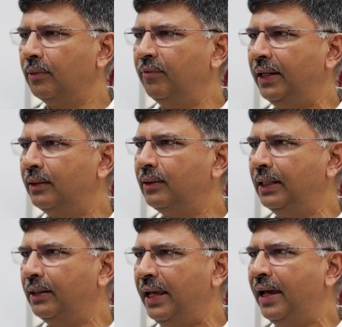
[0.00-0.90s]
where
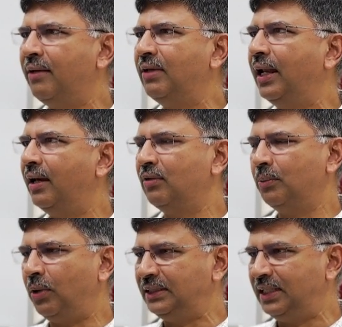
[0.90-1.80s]
AI will have a
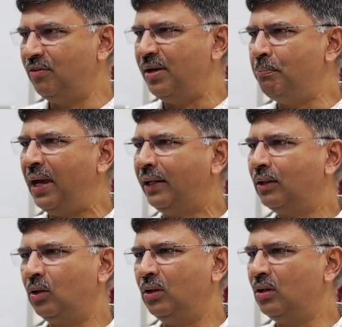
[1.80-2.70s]
positive impact
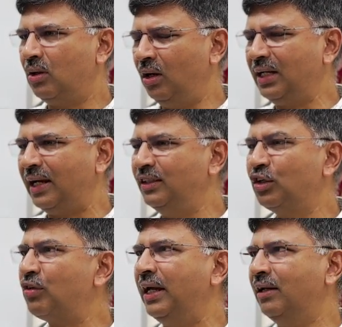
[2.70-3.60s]
on all kinds
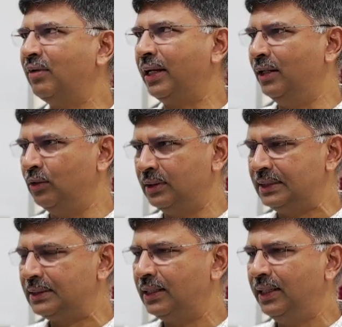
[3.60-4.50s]
of scientific
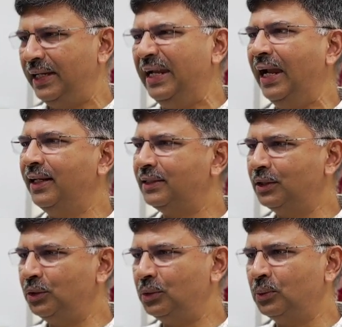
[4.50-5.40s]
endeavors, in
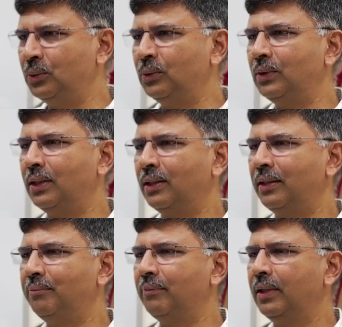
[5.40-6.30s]
addition to